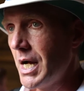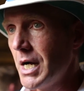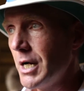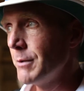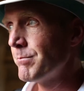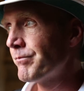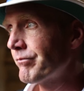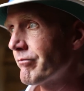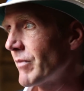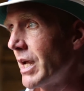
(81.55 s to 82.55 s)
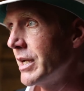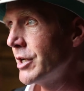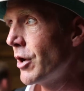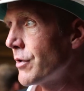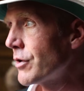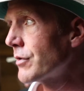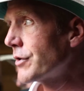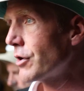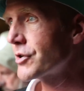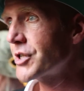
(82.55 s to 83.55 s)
Um, you know, there, there are